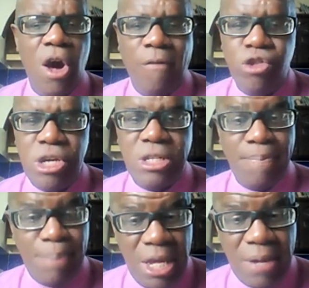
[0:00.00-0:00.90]
of
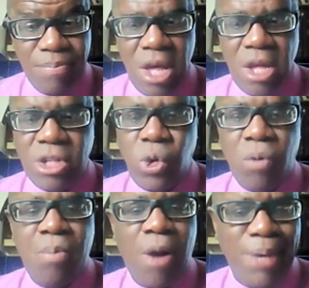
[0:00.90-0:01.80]
GDP.
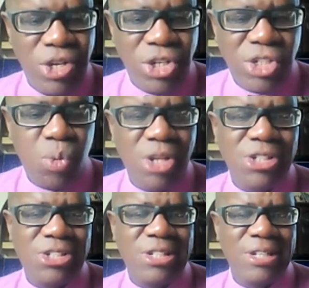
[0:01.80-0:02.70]
So Barbados
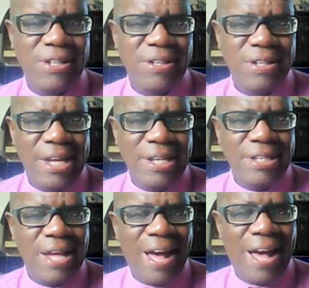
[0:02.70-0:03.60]
was
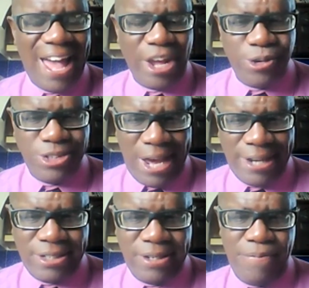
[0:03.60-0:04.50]
in a higher
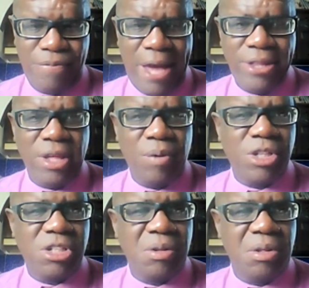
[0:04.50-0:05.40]
debt, right? There
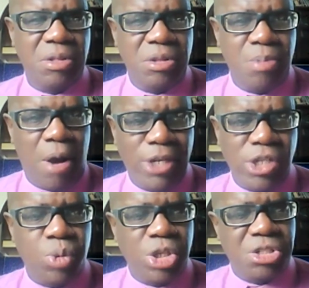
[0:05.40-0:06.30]
was,
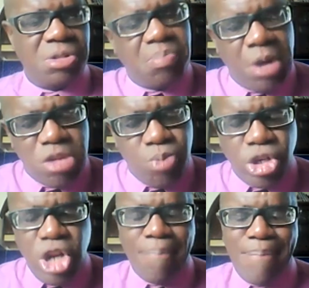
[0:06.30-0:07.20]
Barbados was much
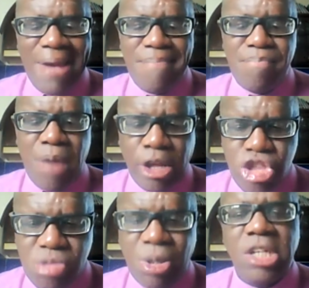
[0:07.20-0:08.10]
more, not by
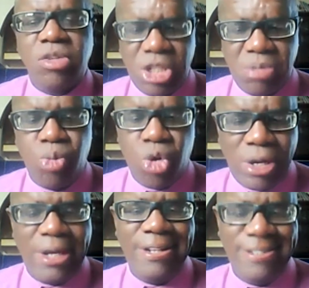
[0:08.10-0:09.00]
much, but it was
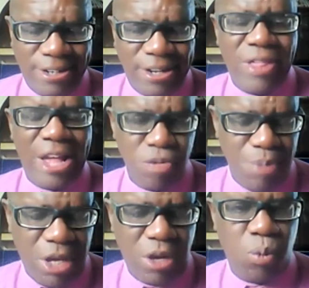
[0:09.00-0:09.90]
more indebted than
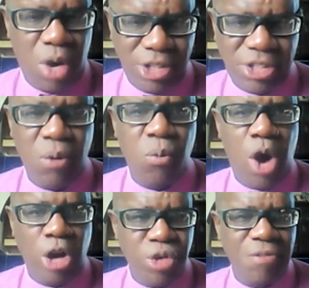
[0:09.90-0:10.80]
Jamaica was.
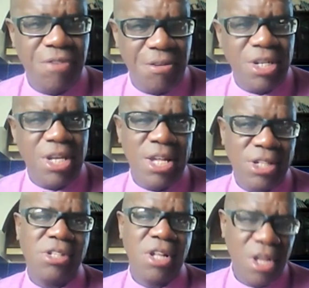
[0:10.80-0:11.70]
150
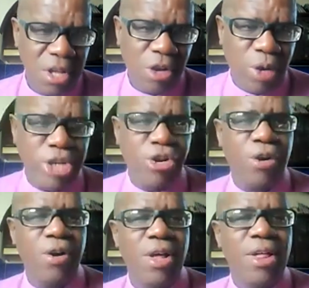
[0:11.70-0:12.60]
is
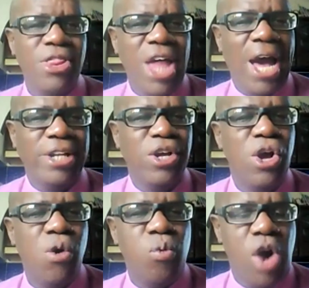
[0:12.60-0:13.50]
greater than
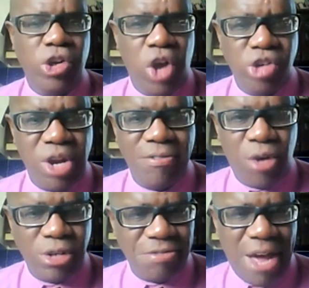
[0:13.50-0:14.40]

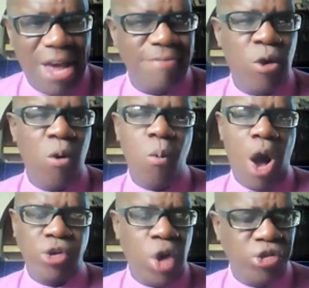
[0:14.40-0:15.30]
145 or
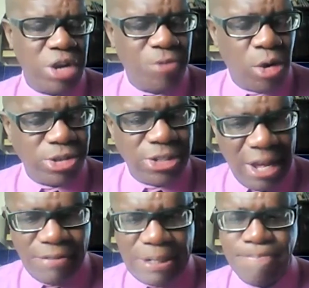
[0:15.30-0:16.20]

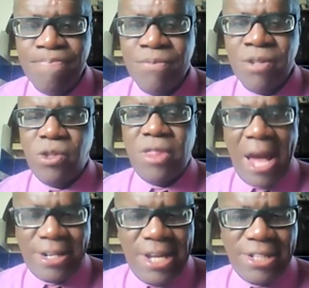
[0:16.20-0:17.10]
147. So
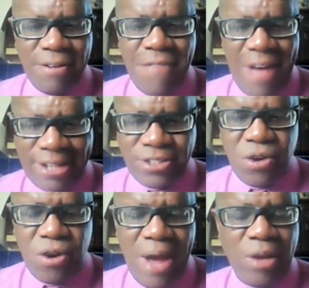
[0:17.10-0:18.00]
that is a
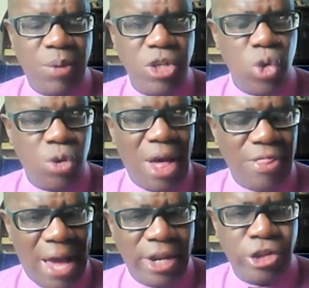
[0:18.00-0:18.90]
fact, all right? We know
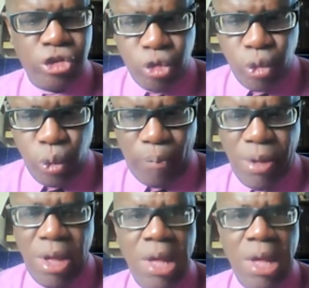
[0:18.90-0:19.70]
that that is true.